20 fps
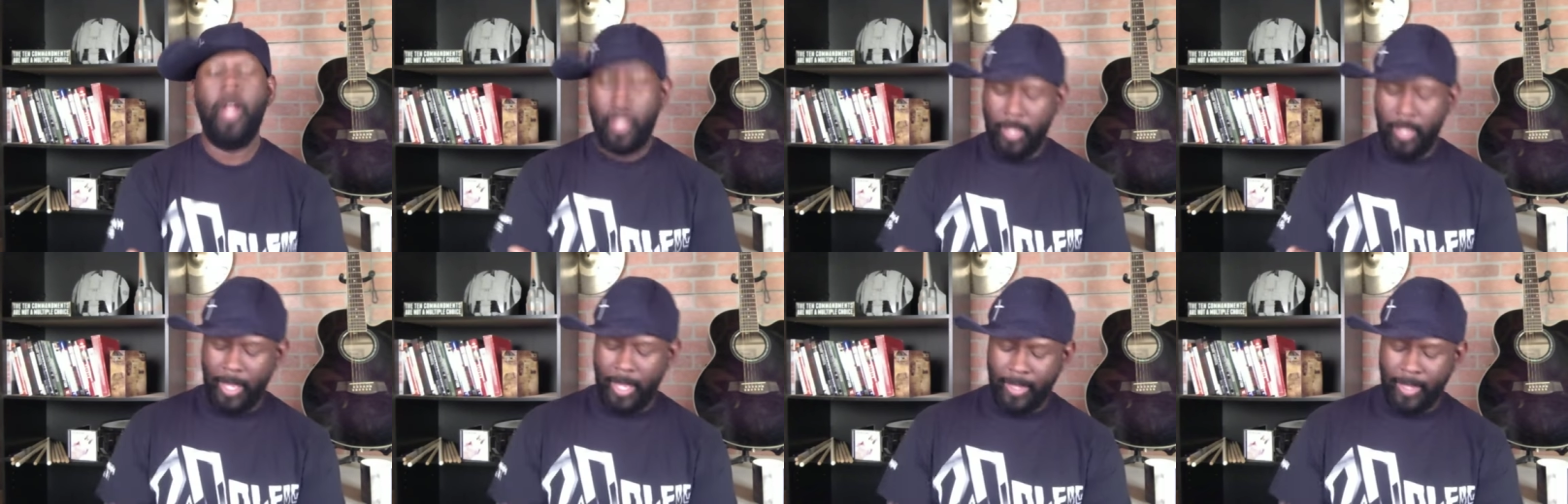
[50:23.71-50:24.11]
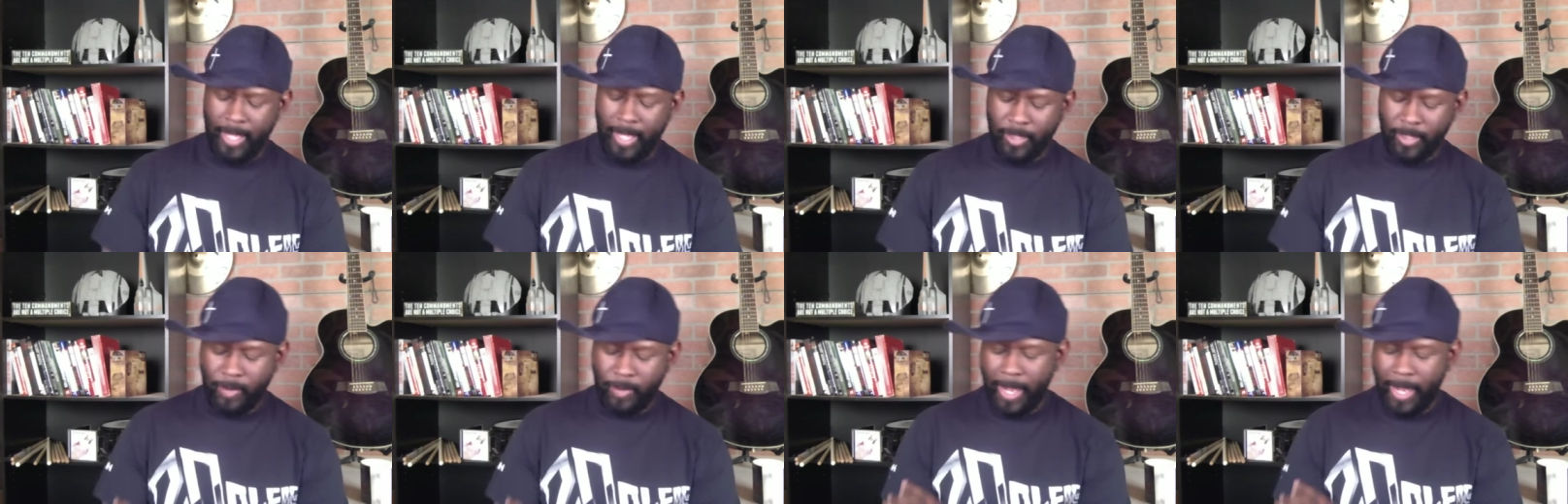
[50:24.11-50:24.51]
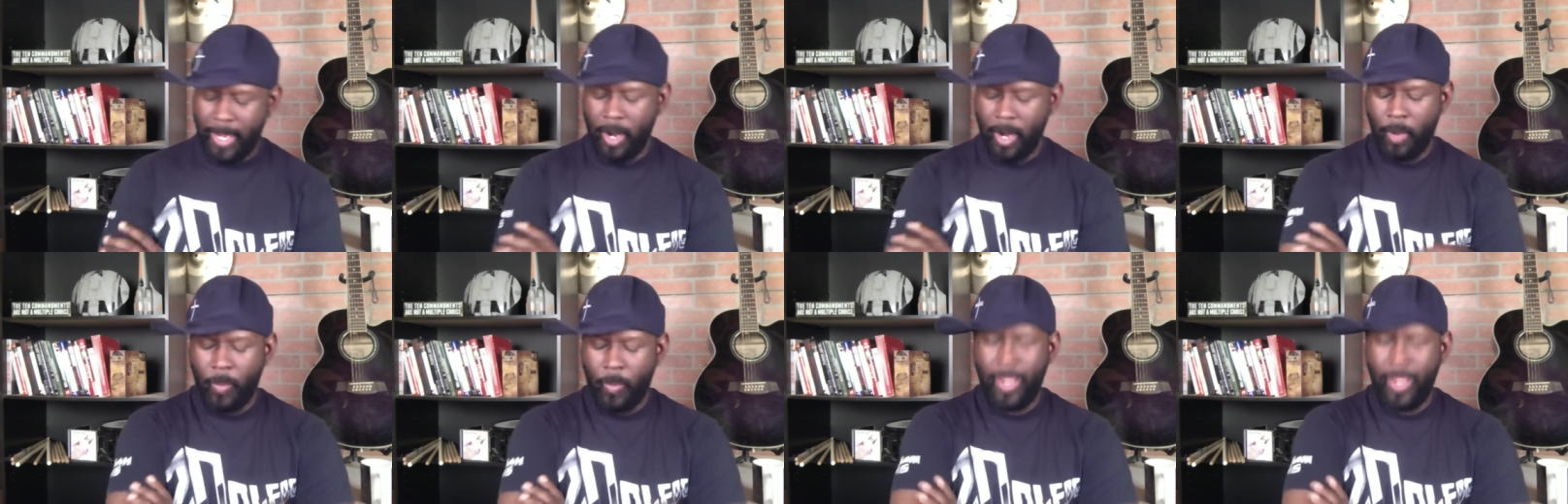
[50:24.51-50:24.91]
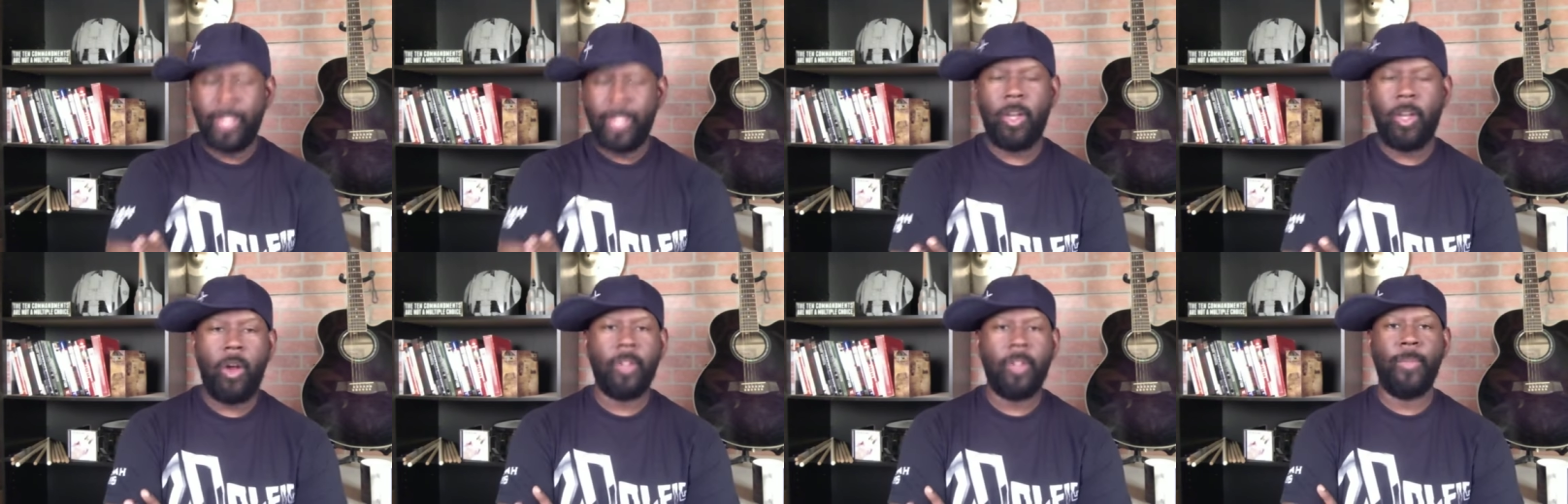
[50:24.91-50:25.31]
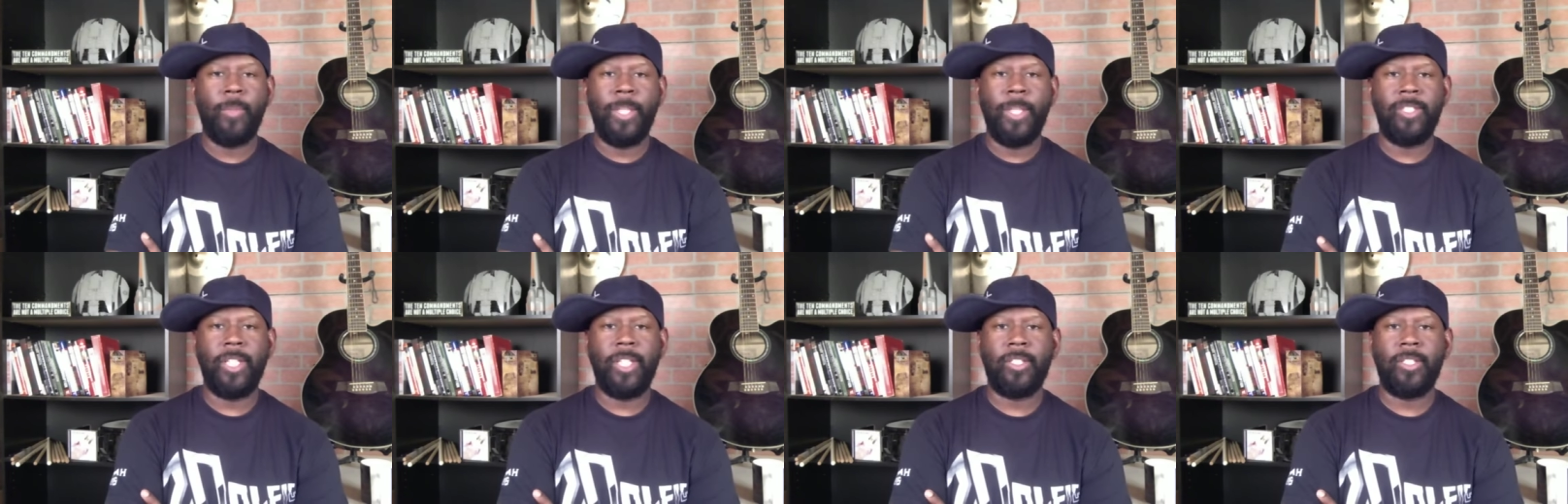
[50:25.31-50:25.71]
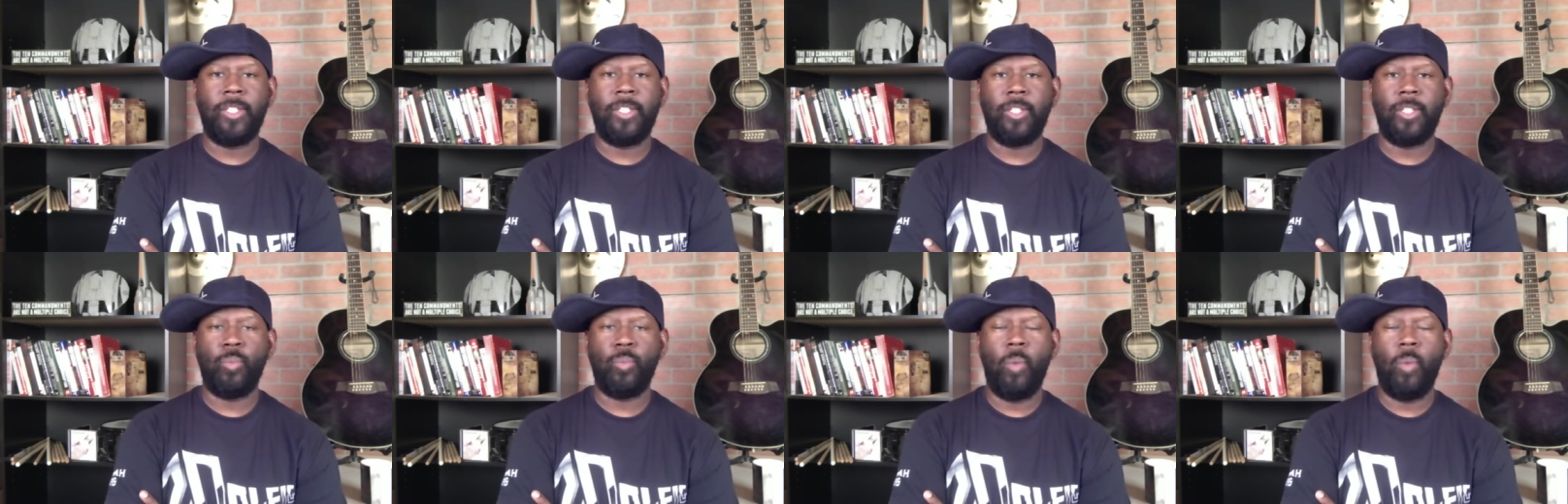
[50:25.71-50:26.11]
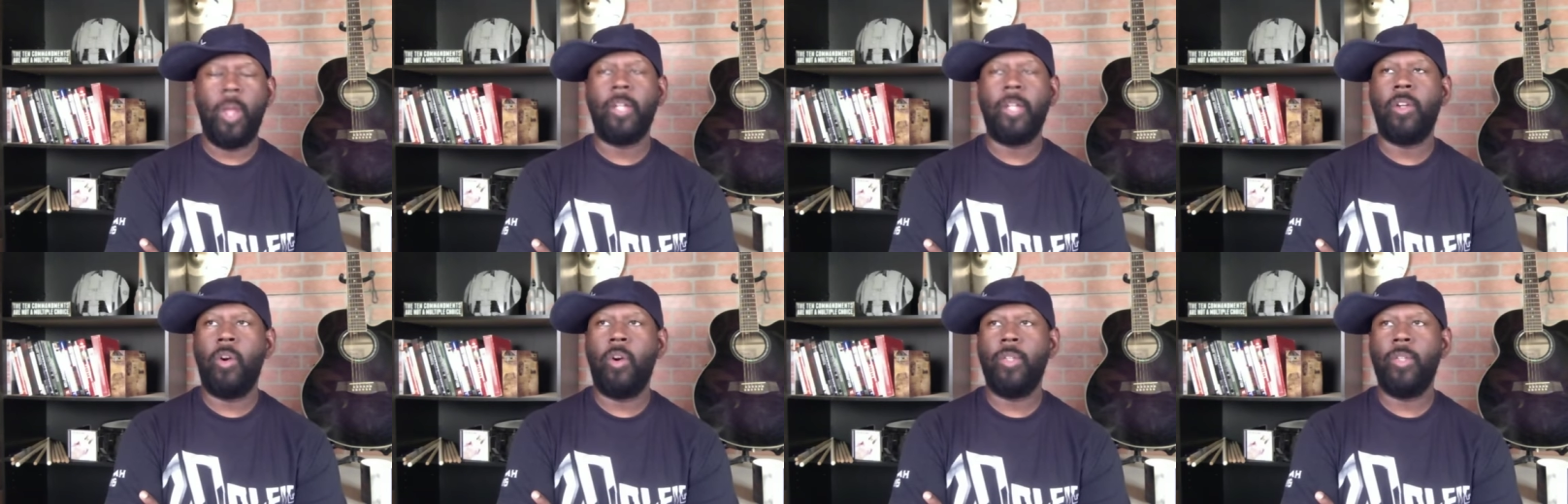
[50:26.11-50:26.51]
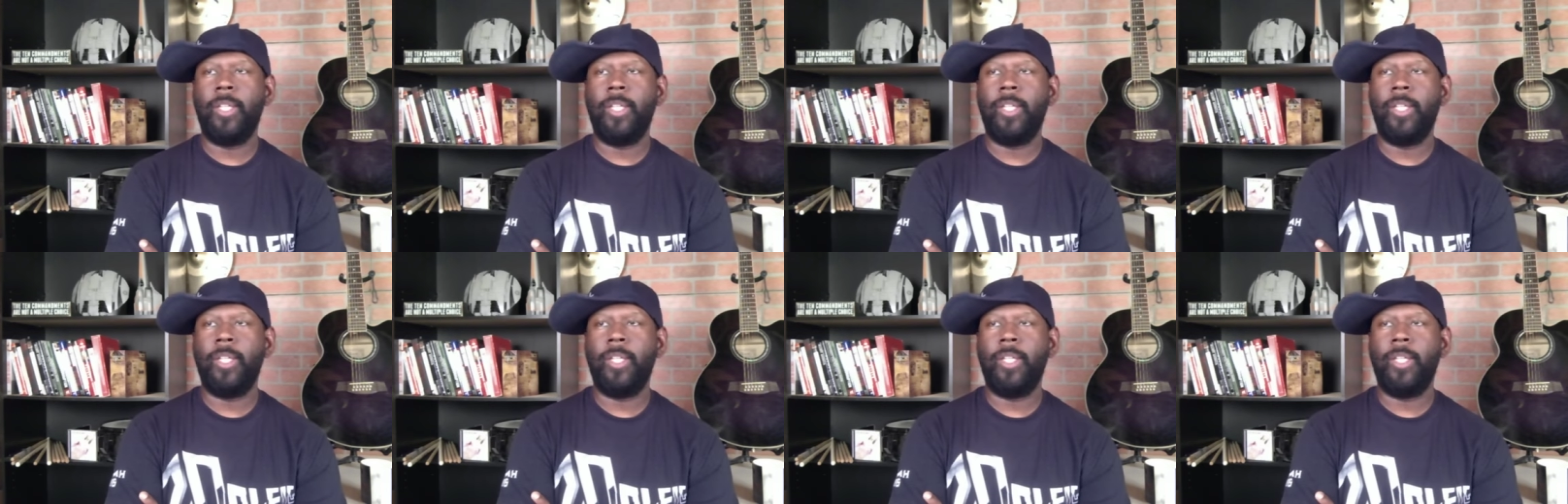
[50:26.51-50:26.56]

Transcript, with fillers: In this right here, when it called, when it says that this one colt,